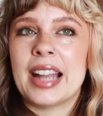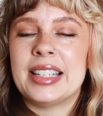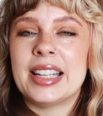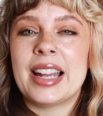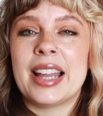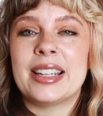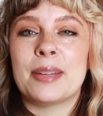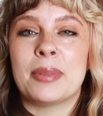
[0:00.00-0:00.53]
I did
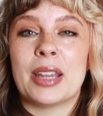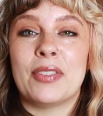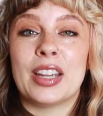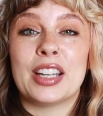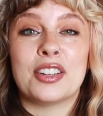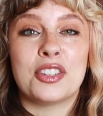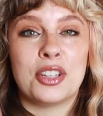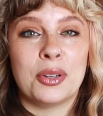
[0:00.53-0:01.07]
end up giving
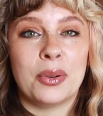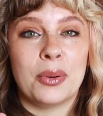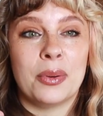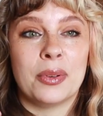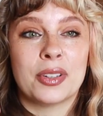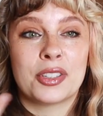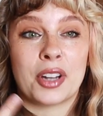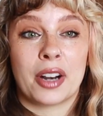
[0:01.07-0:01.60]
it a
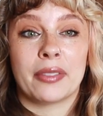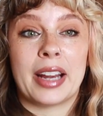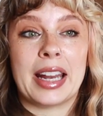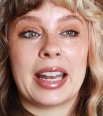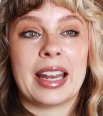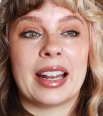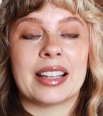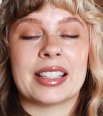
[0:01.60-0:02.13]
two star
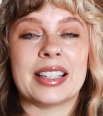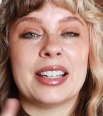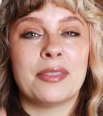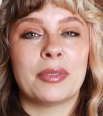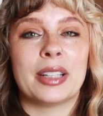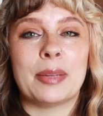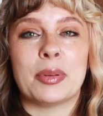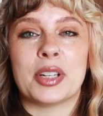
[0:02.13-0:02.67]
rating because I didn't
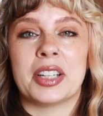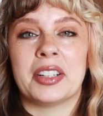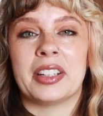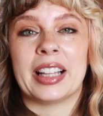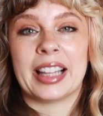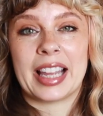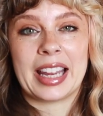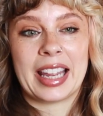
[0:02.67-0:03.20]
really
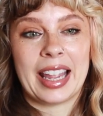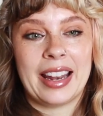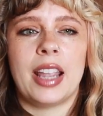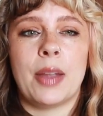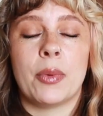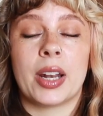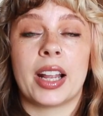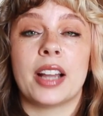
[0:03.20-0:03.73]
particularly like it.
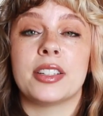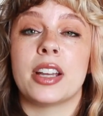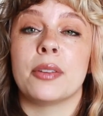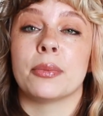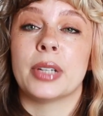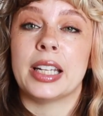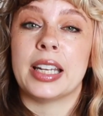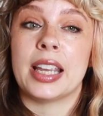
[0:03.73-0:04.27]
And when I got
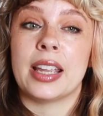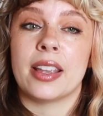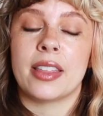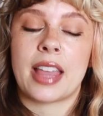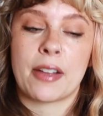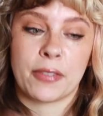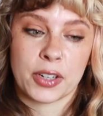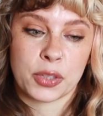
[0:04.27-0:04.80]
done reading
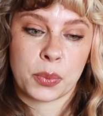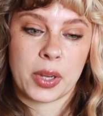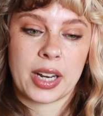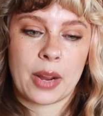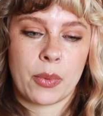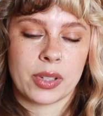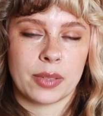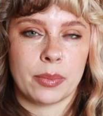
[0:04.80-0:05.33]
that first one,
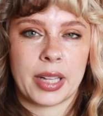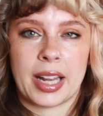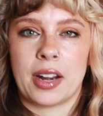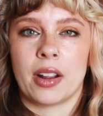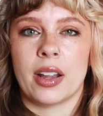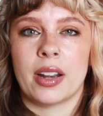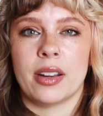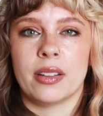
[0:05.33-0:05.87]
I wasn't
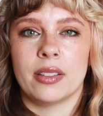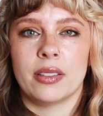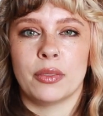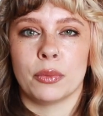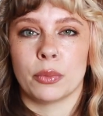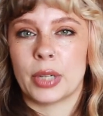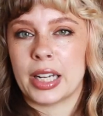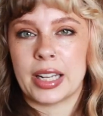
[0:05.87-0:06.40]
planning on
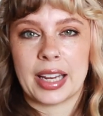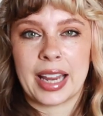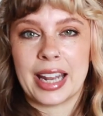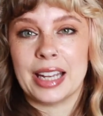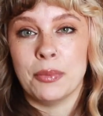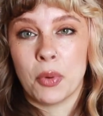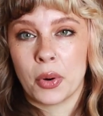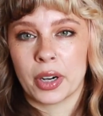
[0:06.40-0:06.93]
reading
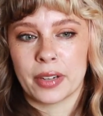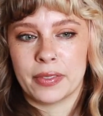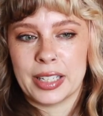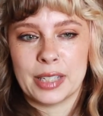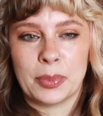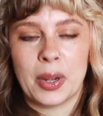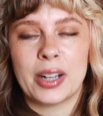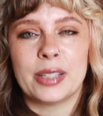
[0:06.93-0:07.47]
any more of
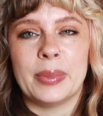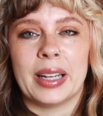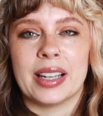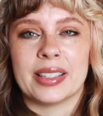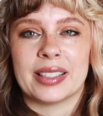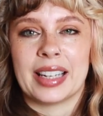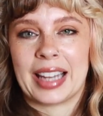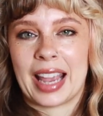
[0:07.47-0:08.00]
these books
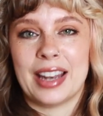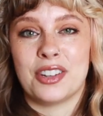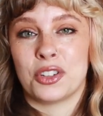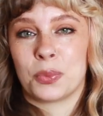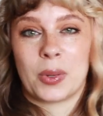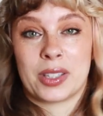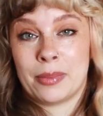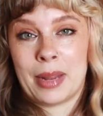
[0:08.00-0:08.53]
because again, it
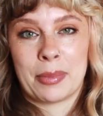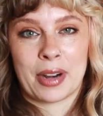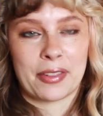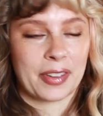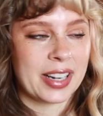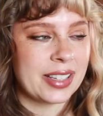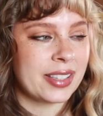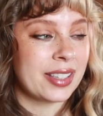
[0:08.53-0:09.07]
just wasn't my
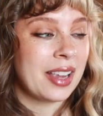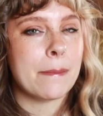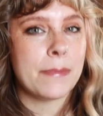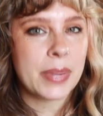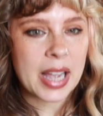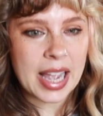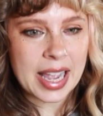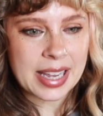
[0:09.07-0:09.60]
preference.
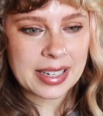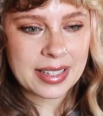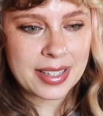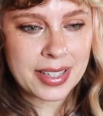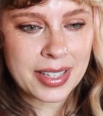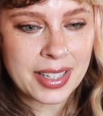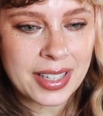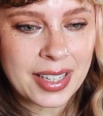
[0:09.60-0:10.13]

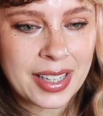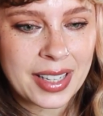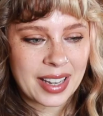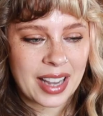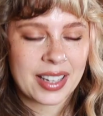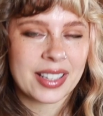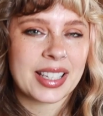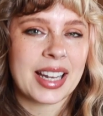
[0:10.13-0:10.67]
But
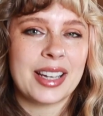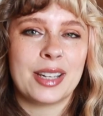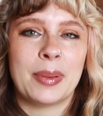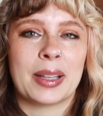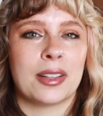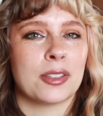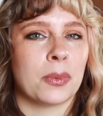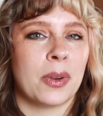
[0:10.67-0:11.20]
I decided to
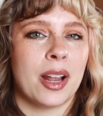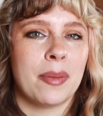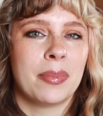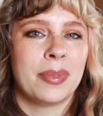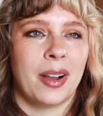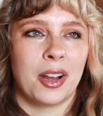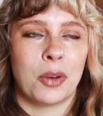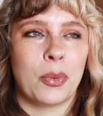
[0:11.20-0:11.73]
pick this one up
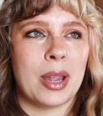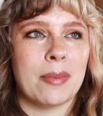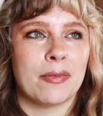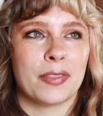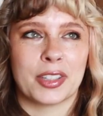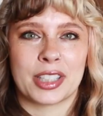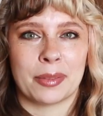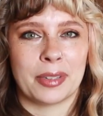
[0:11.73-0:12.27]
on a whim
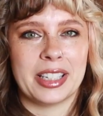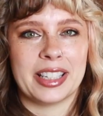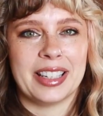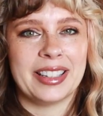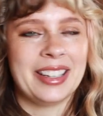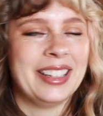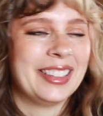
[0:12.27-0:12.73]
for some reason.